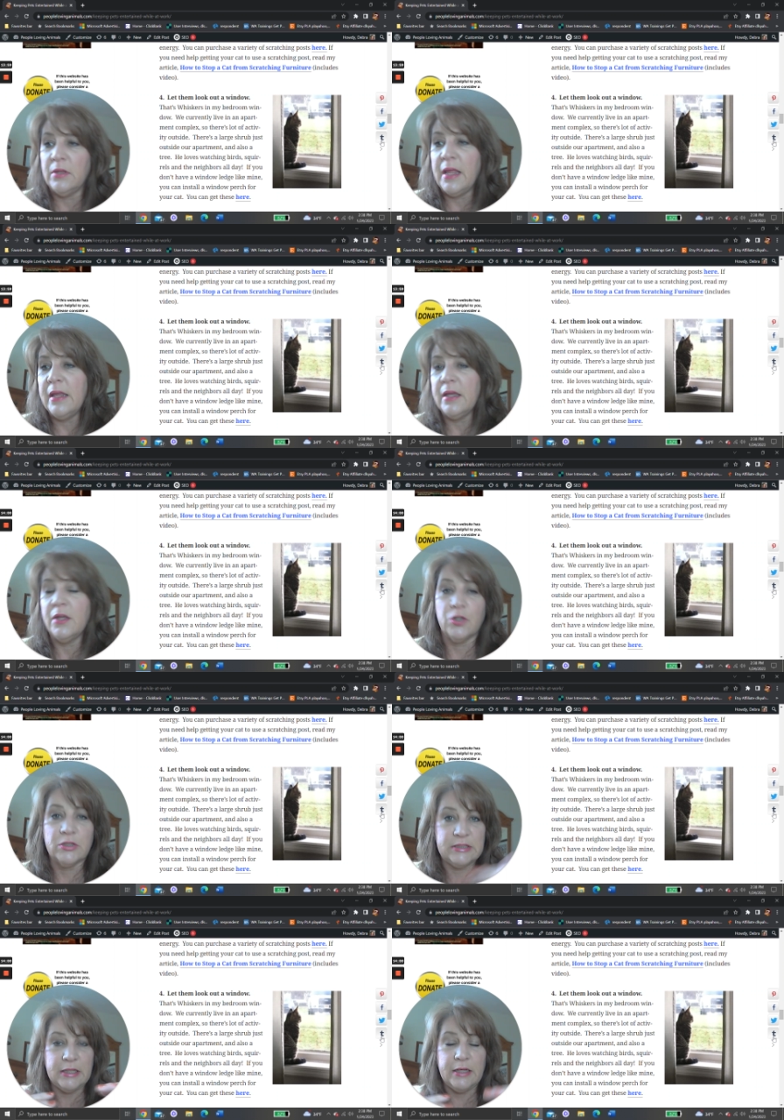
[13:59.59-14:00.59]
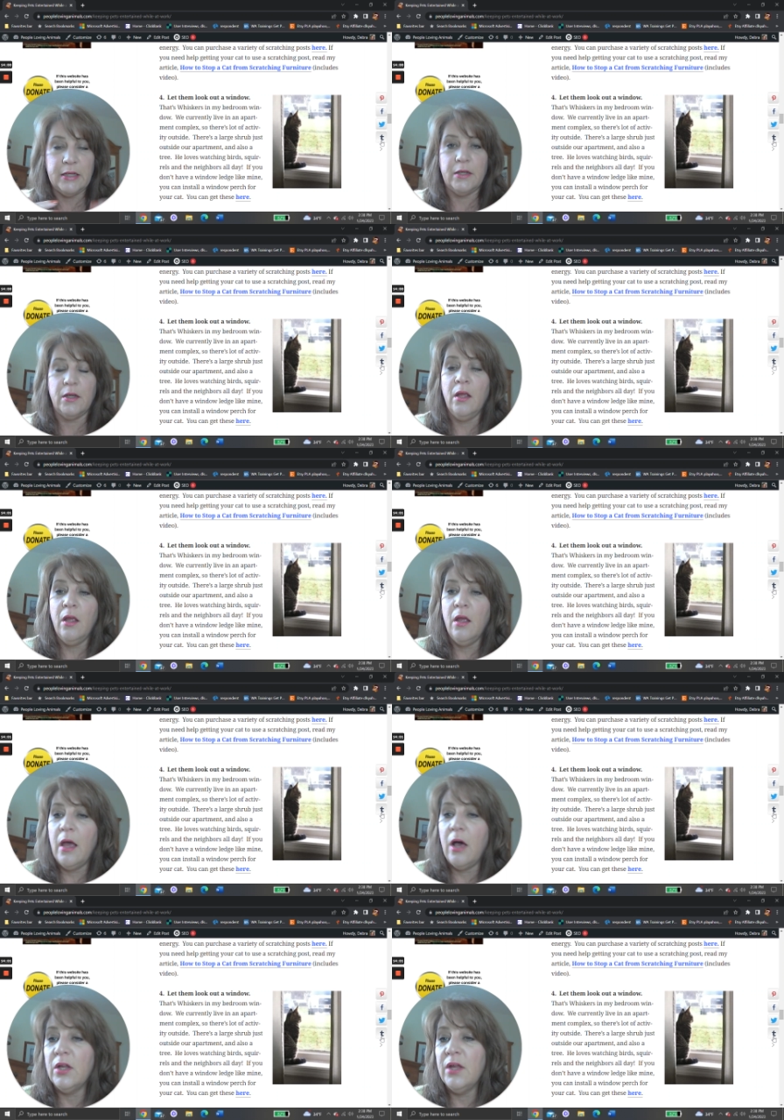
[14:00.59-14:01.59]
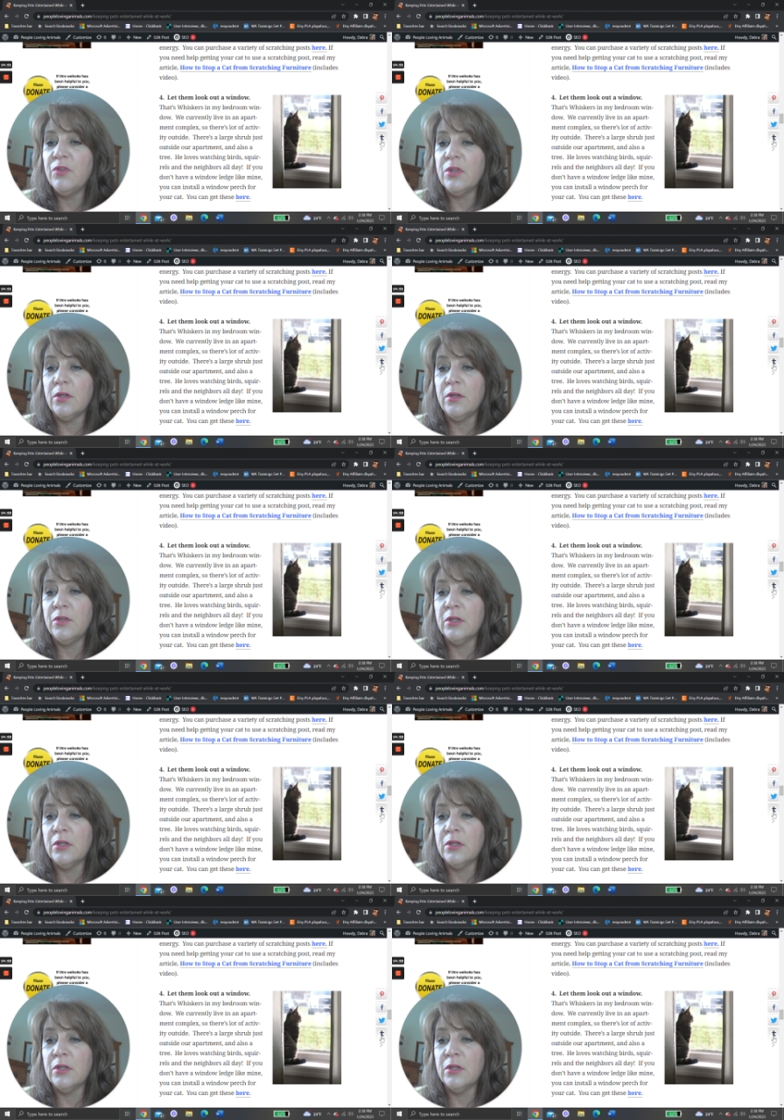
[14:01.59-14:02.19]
lay in or sit in. I'll give you the, the